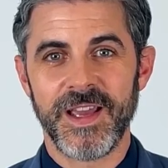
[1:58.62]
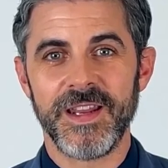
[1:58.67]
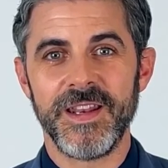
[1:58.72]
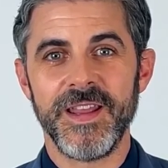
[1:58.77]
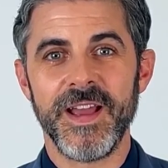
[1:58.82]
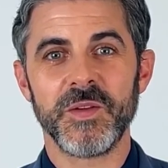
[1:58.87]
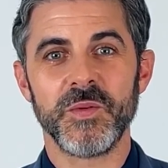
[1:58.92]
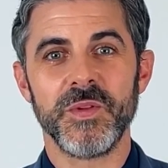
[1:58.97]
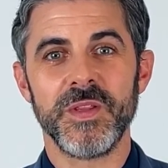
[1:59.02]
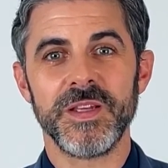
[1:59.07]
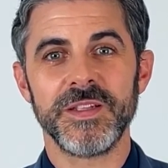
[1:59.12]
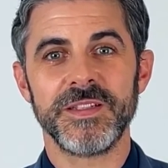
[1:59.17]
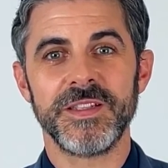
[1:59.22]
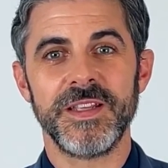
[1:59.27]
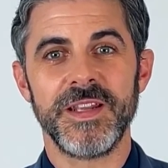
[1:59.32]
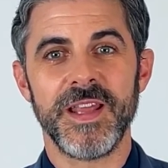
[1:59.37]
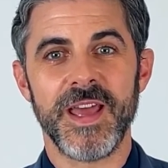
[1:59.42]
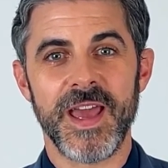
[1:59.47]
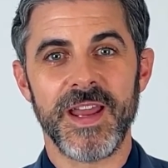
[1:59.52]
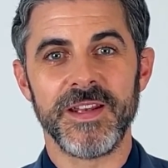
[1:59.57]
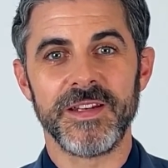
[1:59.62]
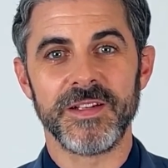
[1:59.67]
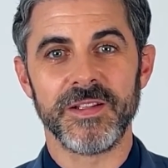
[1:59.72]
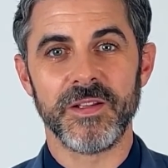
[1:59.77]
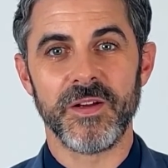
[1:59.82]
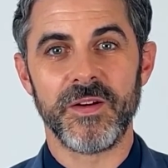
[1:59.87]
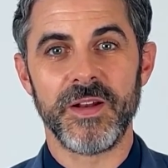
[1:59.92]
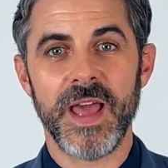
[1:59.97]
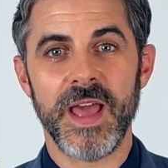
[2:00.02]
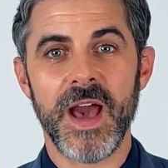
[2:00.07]
Connect with us today
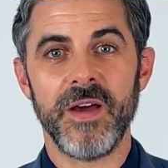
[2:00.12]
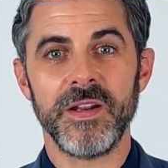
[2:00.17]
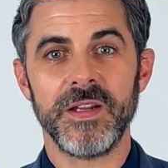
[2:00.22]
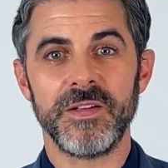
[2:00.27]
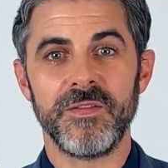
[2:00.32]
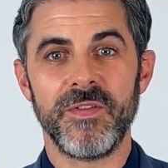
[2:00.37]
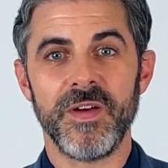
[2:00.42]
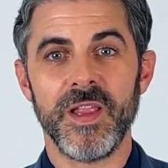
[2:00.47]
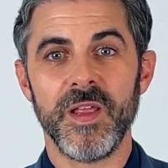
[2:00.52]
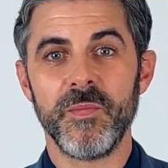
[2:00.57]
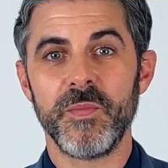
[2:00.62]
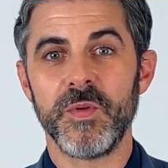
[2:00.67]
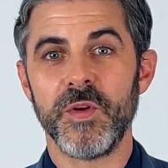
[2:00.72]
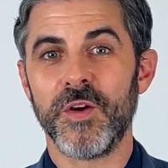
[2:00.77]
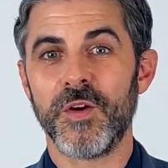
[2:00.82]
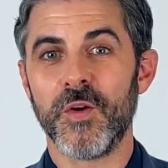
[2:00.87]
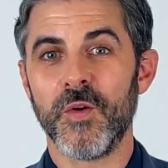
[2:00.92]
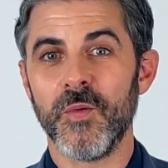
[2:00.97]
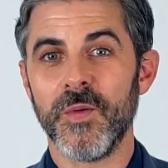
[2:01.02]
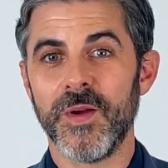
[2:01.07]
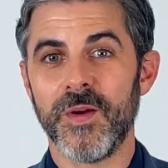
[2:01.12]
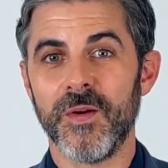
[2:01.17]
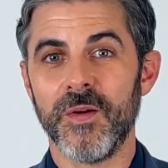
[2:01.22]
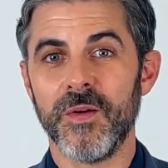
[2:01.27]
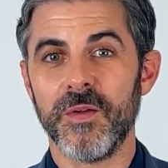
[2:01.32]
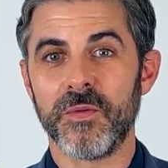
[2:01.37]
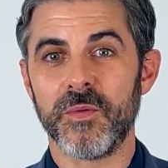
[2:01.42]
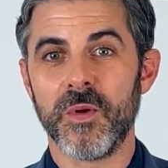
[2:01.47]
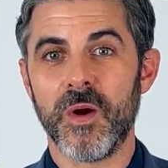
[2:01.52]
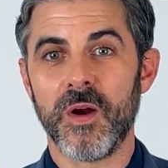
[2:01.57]
to learn how to develop your
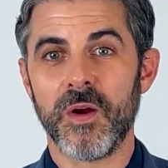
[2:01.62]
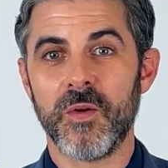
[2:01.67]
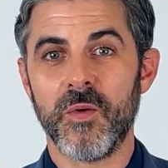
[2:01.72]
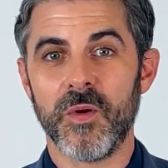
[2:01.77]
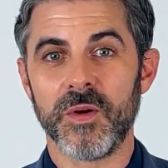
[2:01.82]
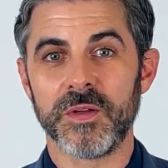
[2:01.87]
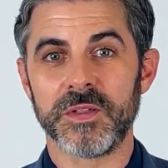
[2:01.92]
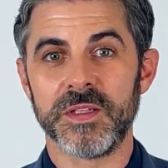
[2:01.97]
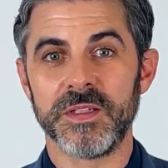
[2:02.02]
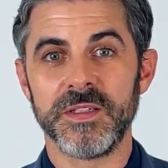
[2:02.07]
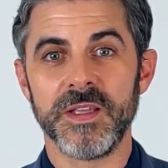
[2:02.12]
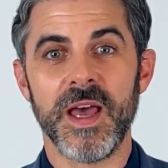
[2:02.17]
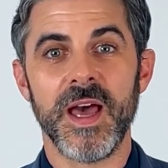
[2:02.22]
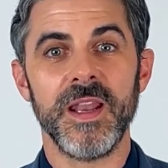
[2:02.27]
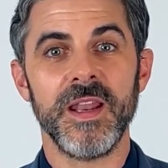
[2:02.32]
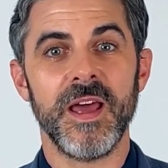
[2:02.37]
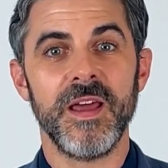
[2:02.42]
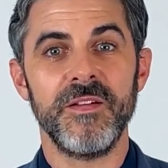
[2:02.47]
career through our courses at